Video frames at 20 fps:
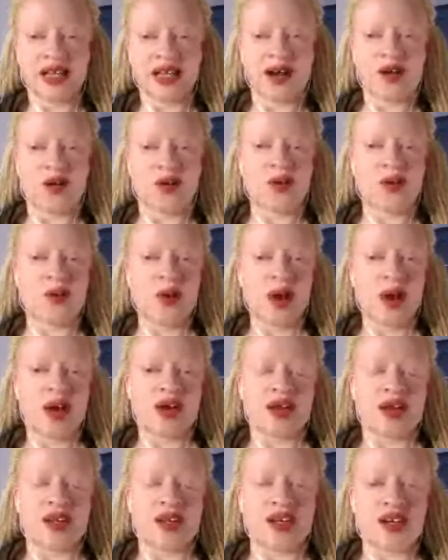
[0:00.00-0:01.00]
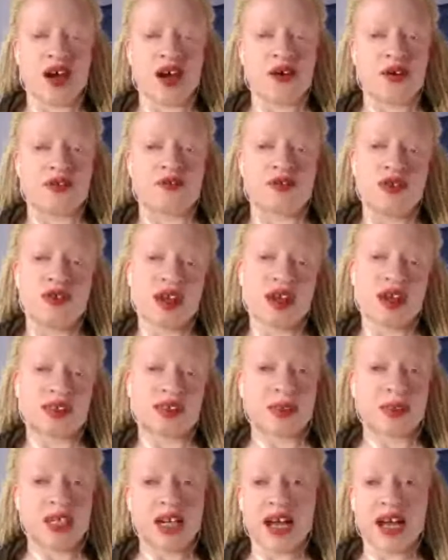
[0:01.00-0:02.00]
So, if you
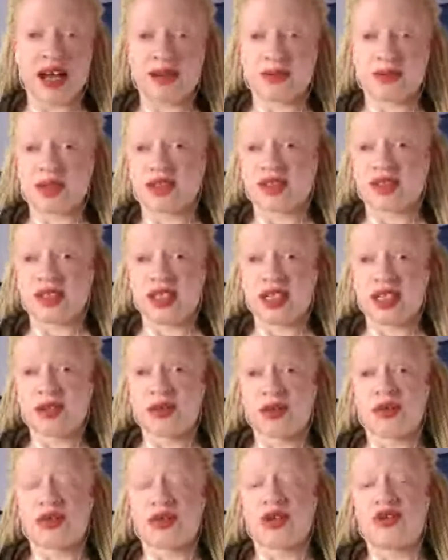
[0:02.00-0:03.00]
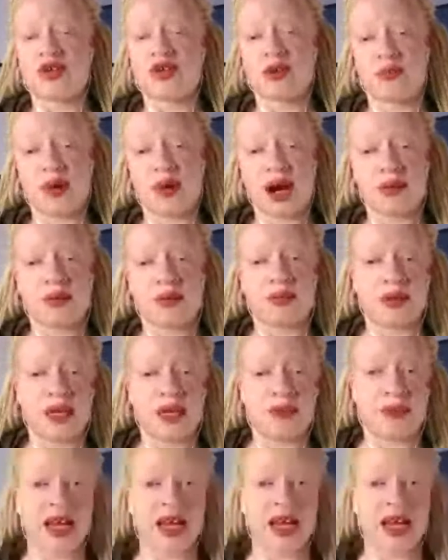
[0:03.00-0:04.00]
have some good items on sale, you can
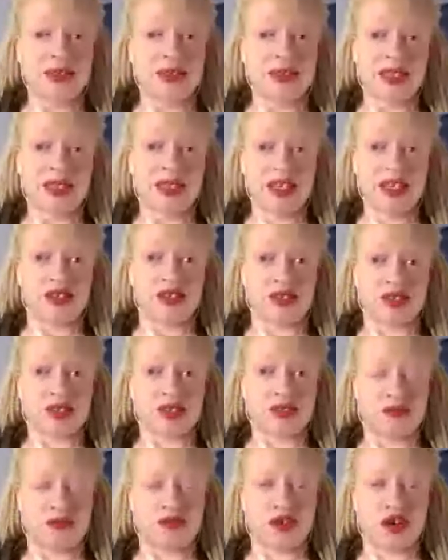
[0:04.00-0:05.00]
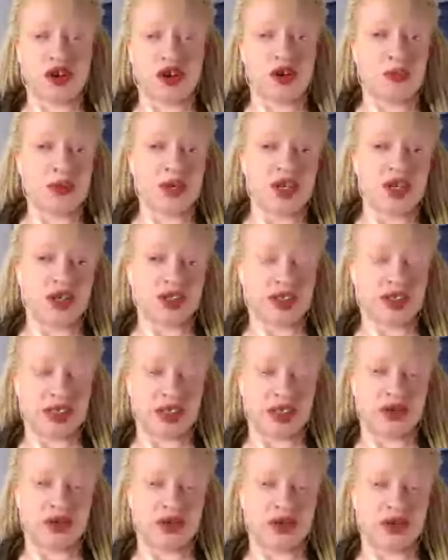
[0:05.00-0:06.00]
probably make some sales from your
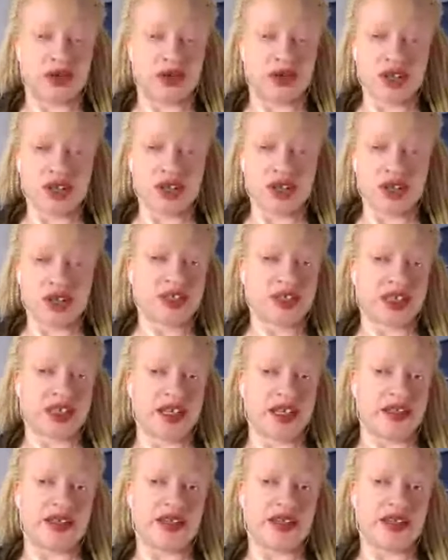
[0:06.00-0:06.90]
sale or your clearance.